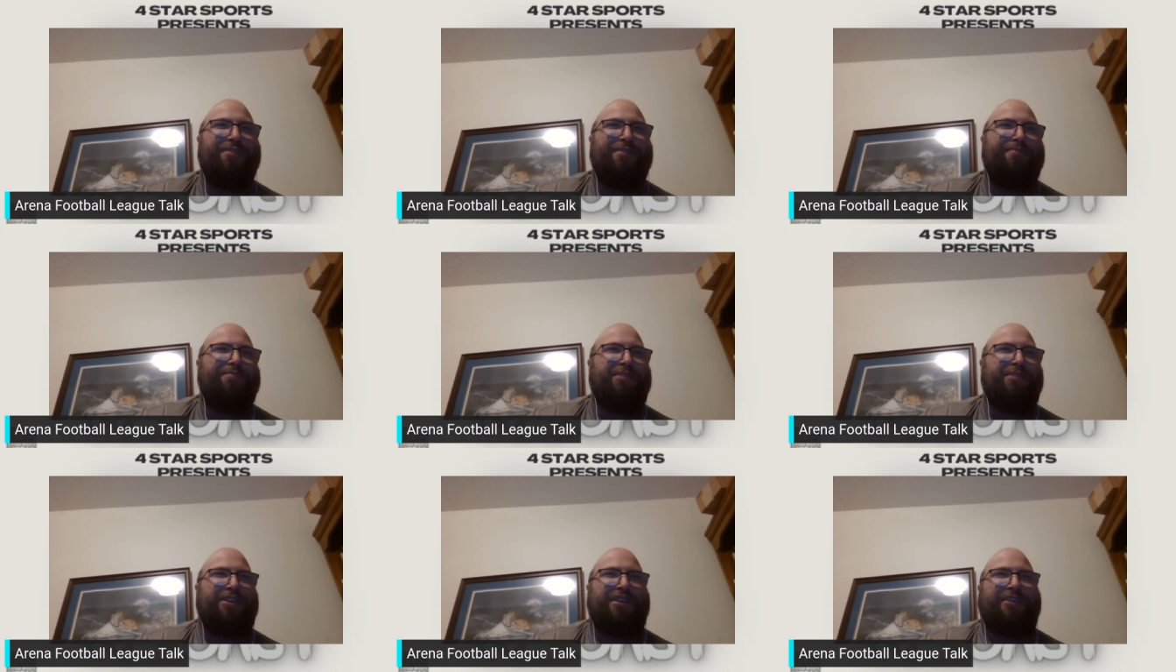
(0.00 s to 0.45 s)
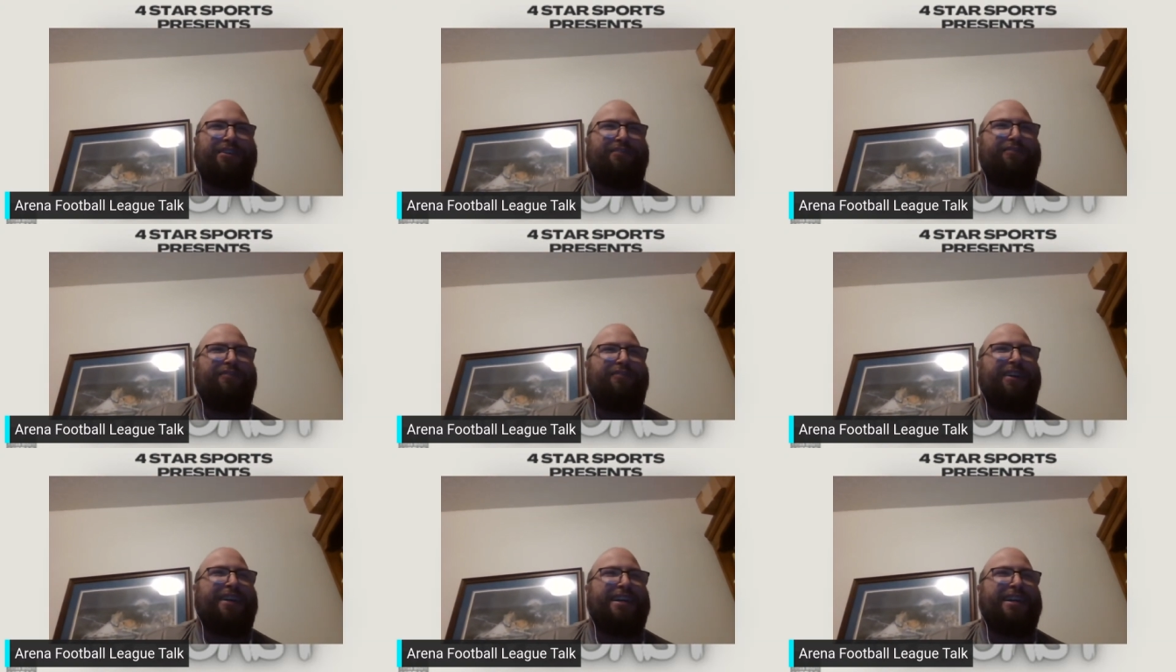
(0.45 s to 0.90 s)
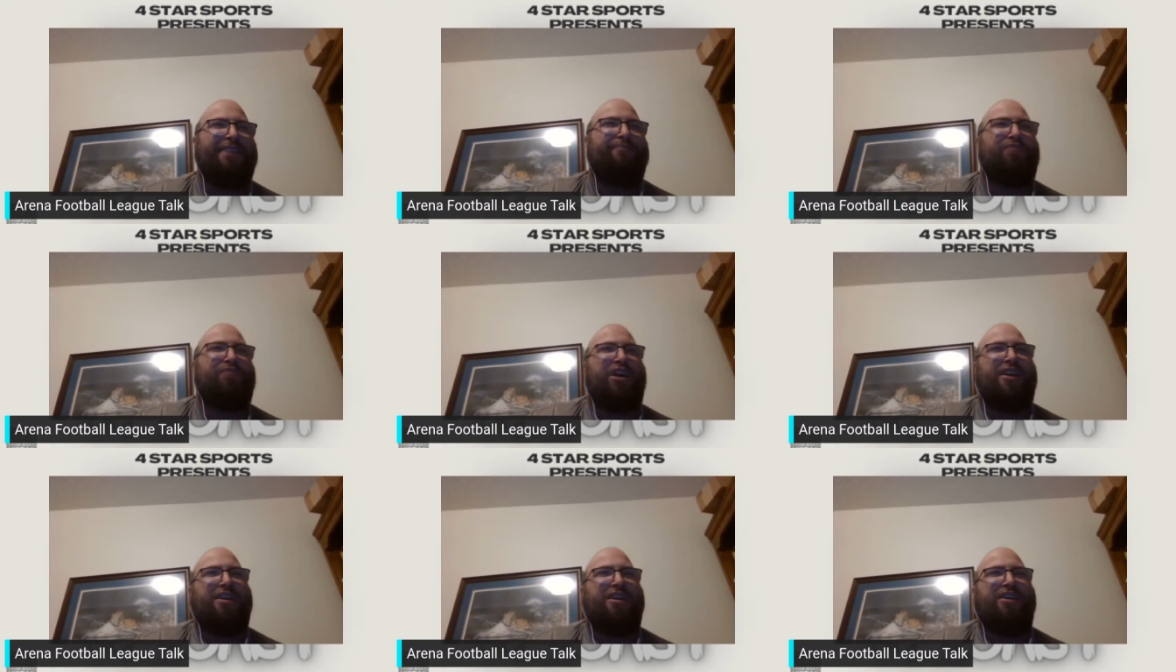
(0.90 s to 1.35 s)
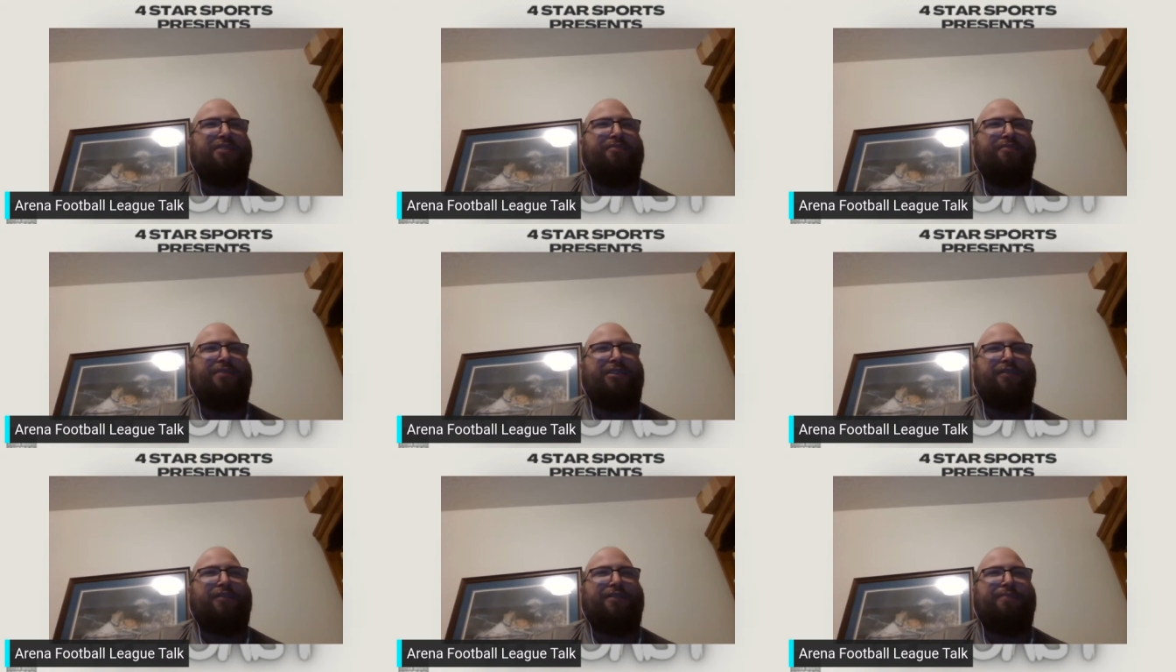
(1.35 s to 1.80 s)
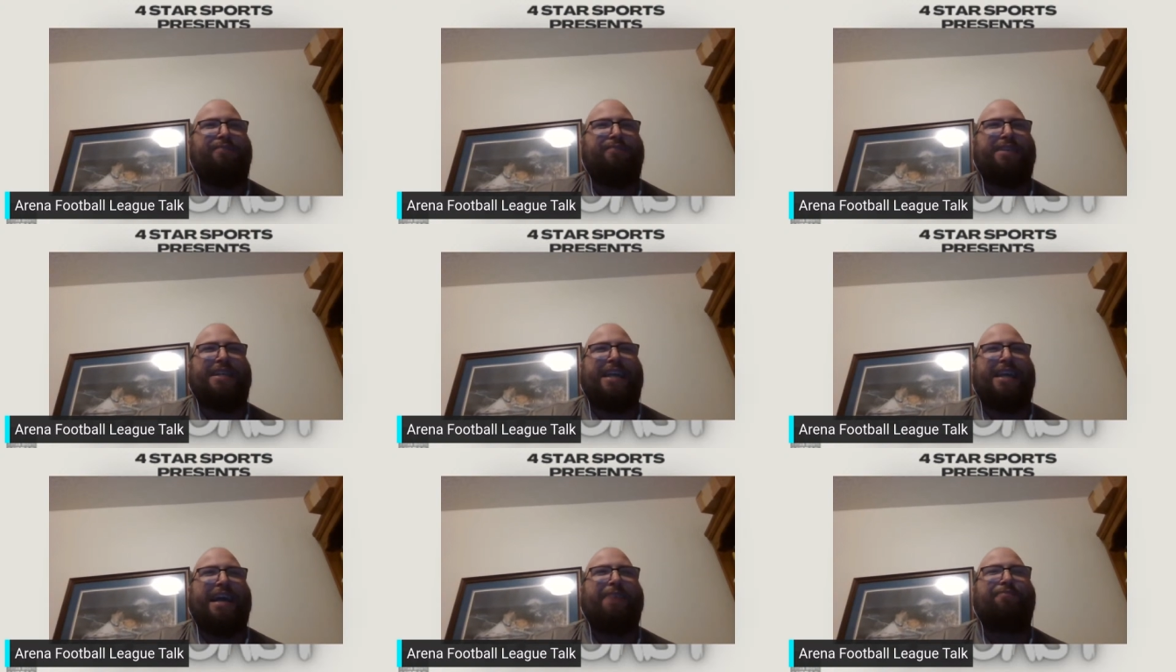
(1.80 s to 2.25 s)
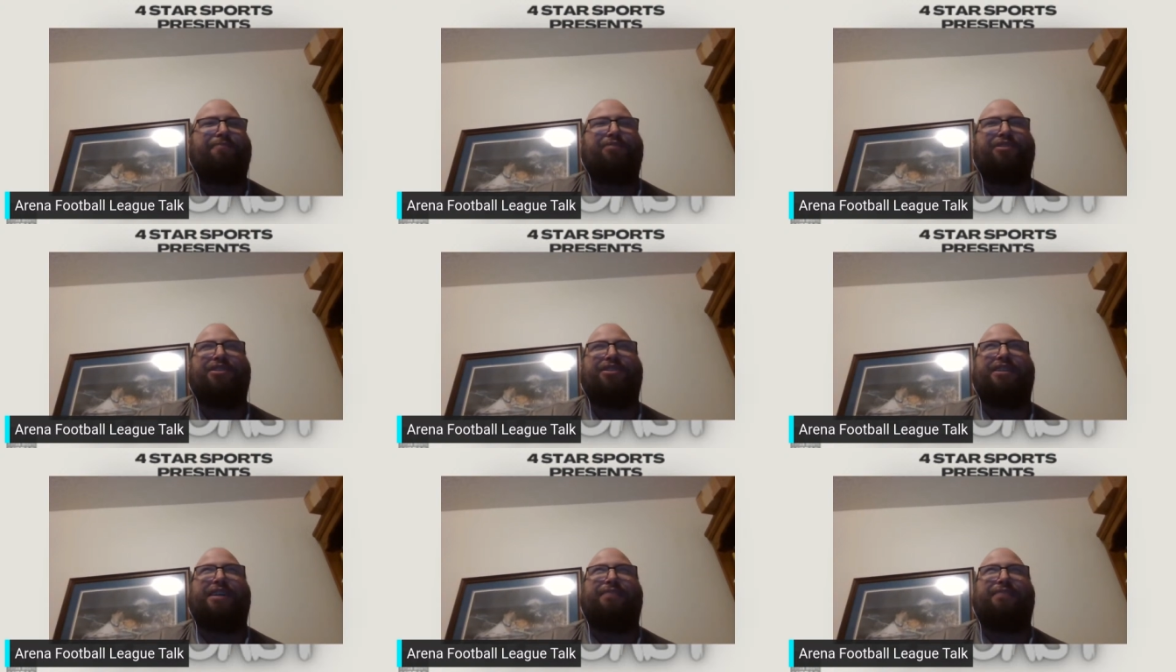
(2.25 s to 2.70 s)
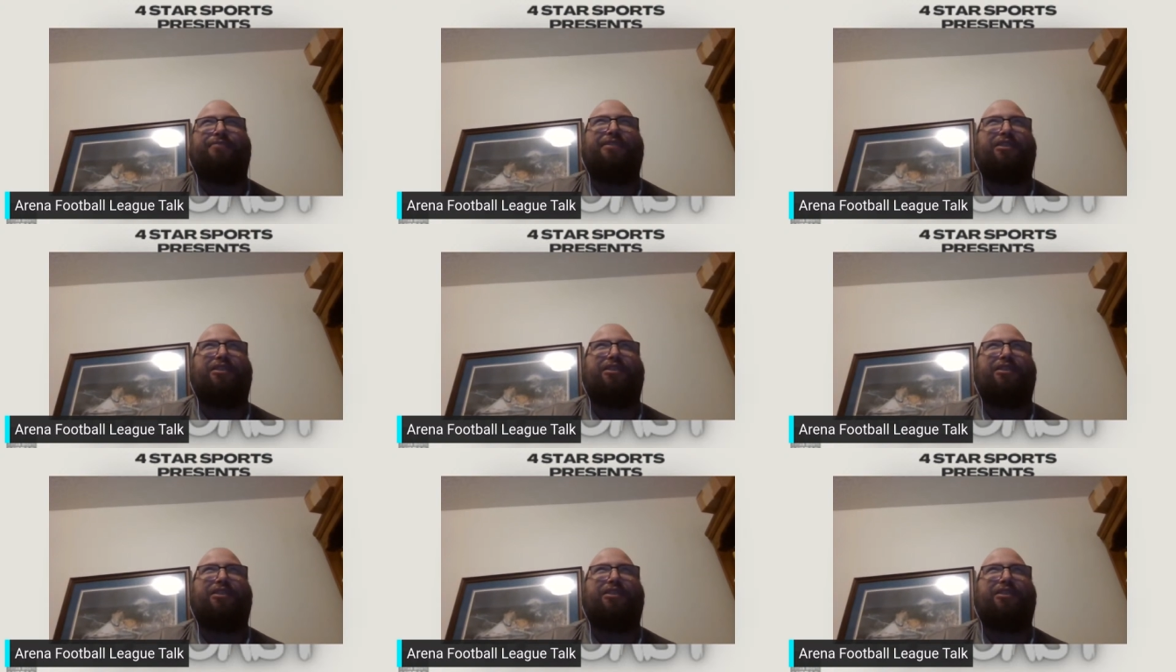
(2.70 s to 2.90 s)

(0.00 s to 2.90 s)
But like he brought up, the Minneapolis team.